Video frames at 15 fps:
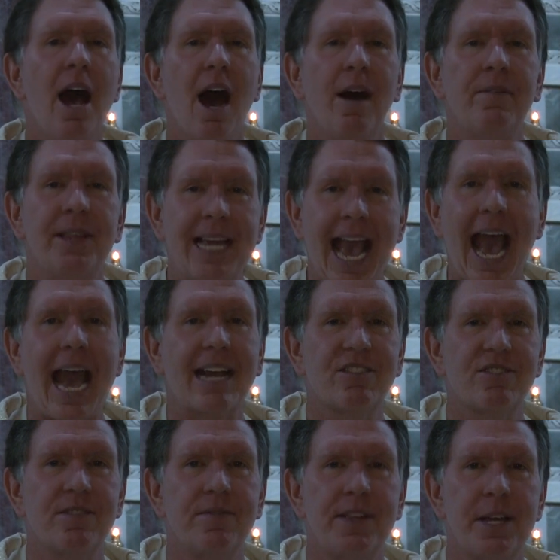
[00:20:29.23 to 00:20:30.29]
of the
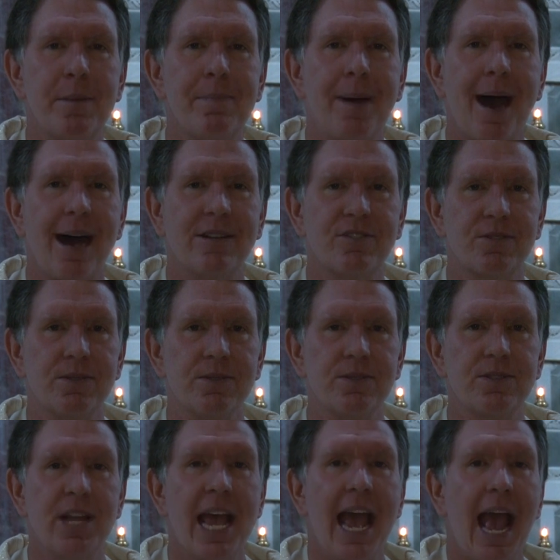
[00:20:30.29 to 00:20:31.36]
Acts of the
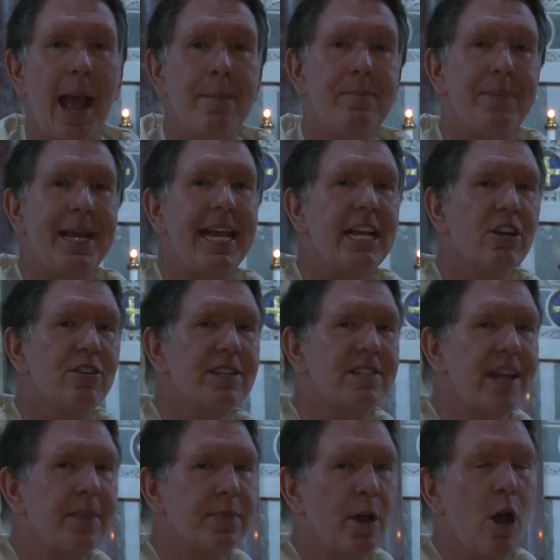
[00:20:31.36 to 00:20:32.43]
Apostles. And Peter
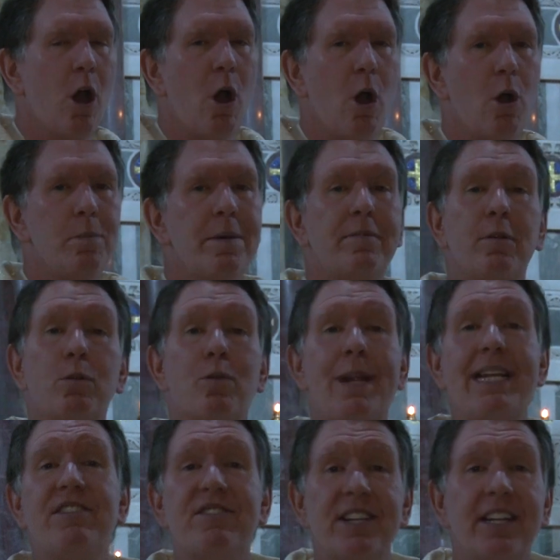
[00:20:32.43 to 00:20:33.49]
is at the home of a
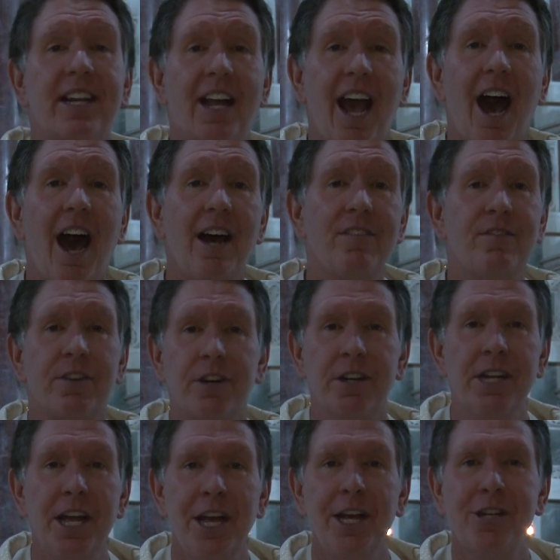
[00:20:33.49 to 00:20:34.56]
recent
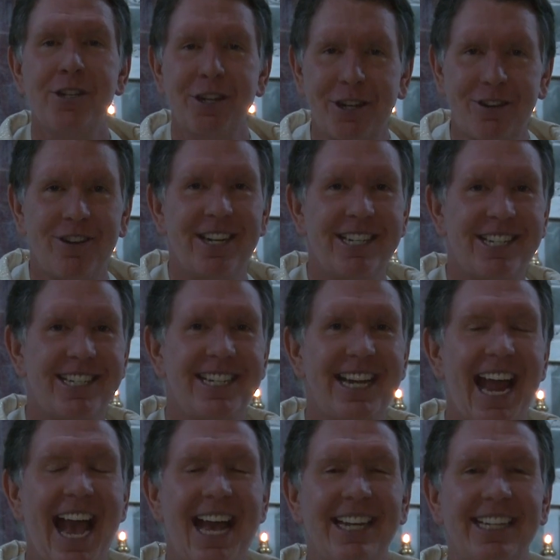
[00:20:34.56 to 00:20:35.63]
convert to
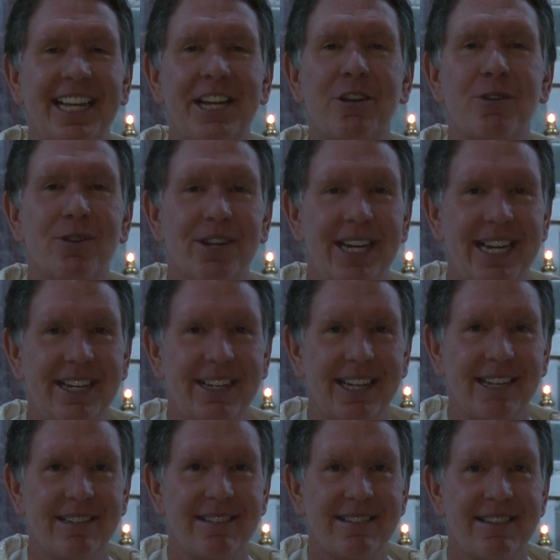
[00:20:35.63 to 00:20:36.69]
Christianity,
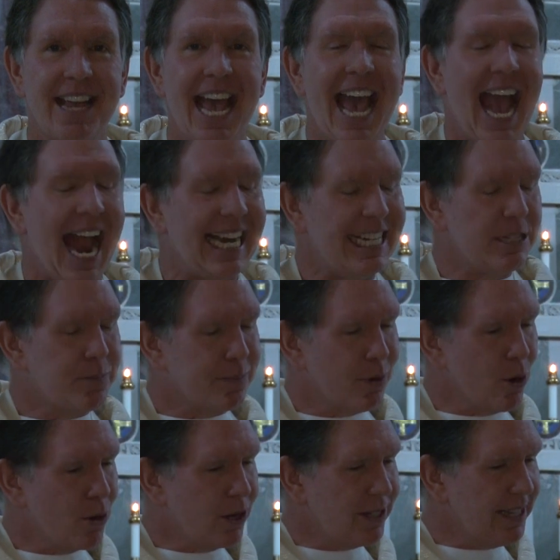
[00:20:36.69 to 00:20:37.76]
Cornelius. And he's
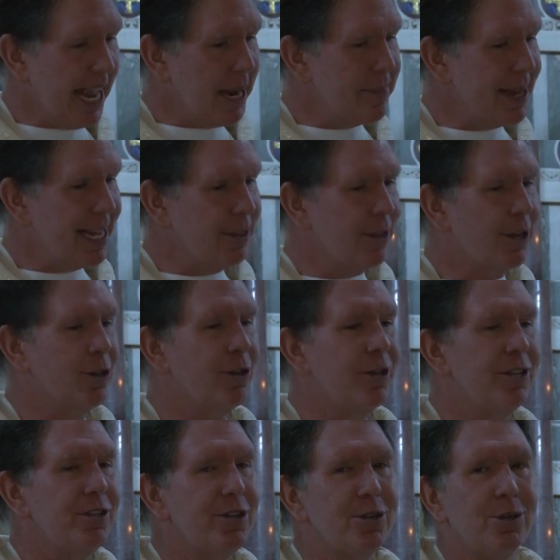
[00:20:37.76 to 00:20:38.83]
proclaiming the
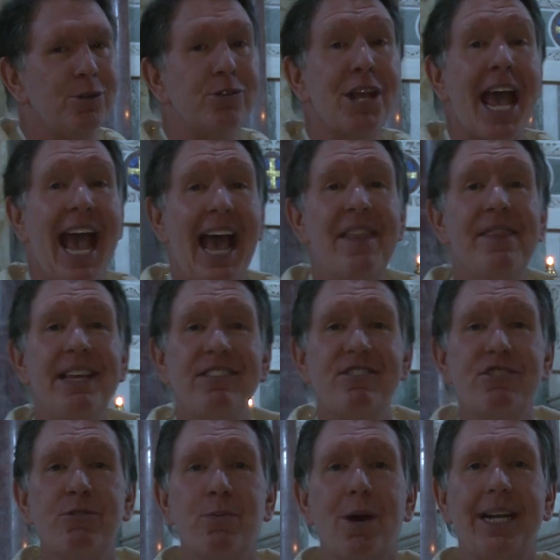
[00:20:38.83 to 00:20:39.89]
good news. And this
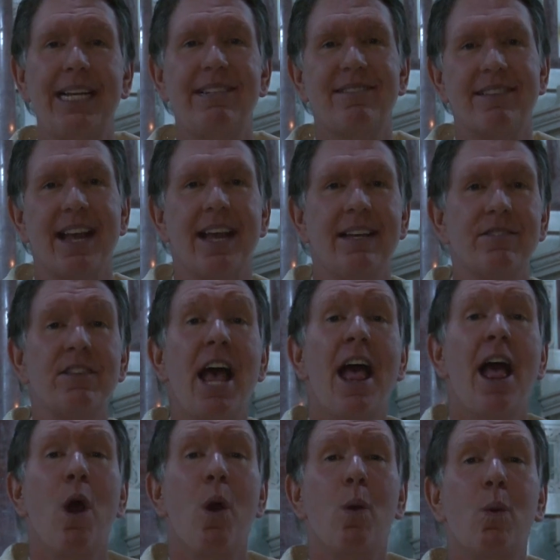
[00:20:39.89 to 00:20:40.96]
is what he says:
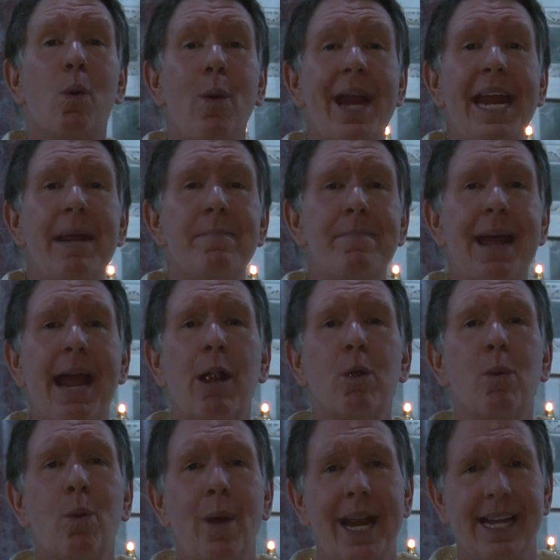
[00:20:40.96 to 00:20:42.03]
"We bear
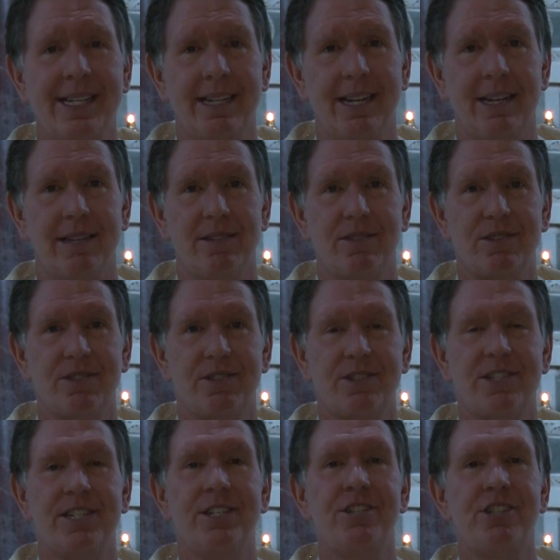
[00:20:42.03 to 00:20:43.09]
witness
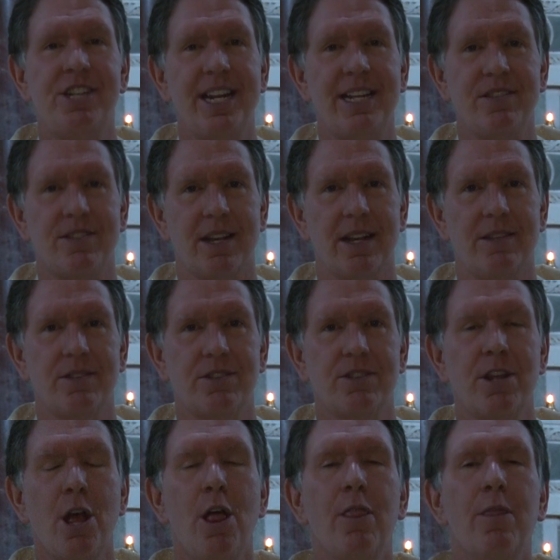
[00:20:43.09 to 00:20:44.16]
to
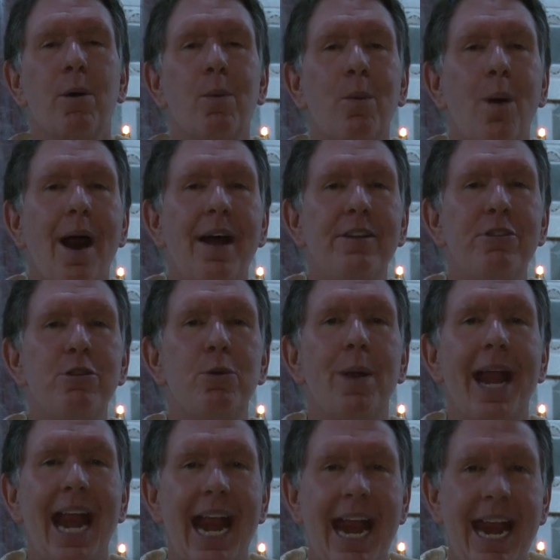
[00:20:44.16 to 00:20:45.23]
Jesus, the one
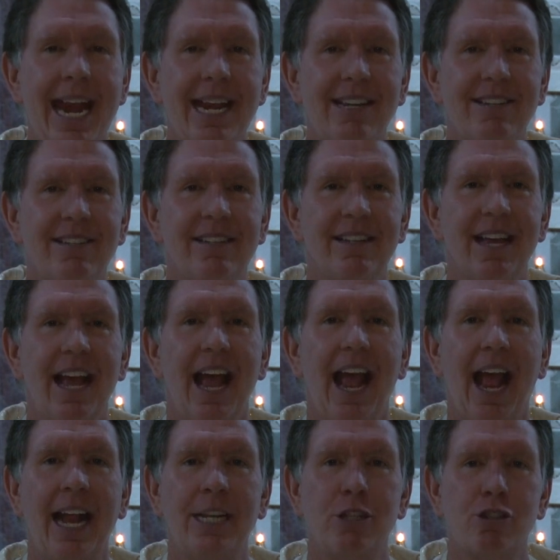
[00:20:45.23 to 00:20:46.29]
who ate
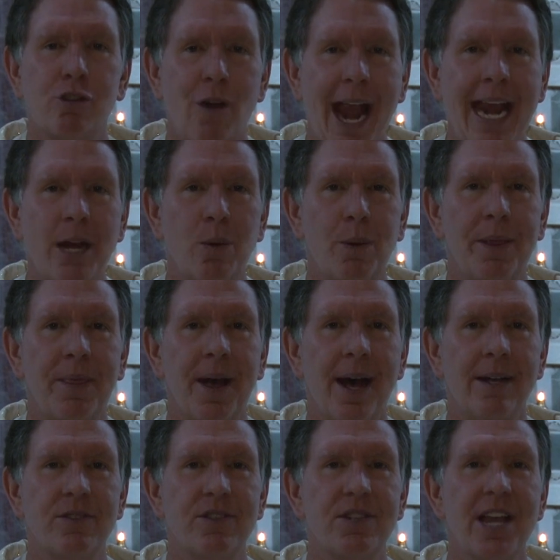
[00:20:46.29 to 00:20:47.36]
and drank with
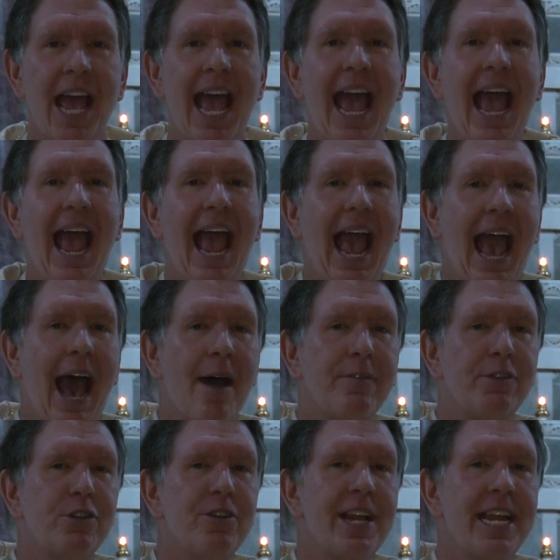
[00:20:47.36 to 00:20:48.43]
us
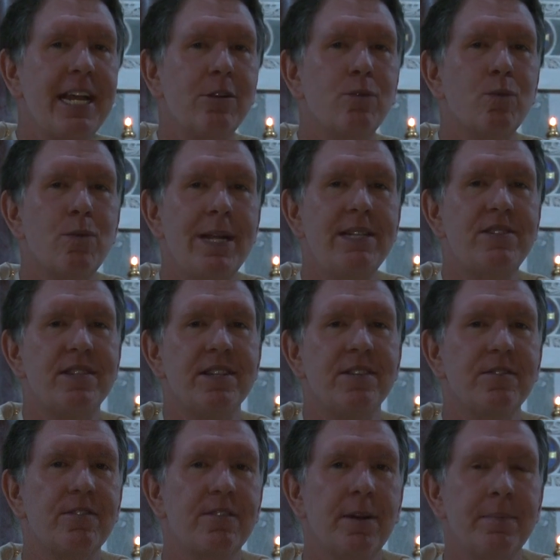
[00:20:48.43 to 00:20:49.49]
after he had
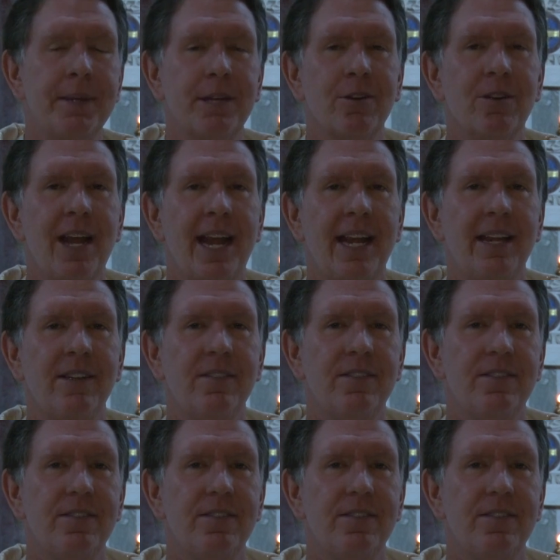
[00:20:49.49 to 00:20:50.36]
risen from the grave."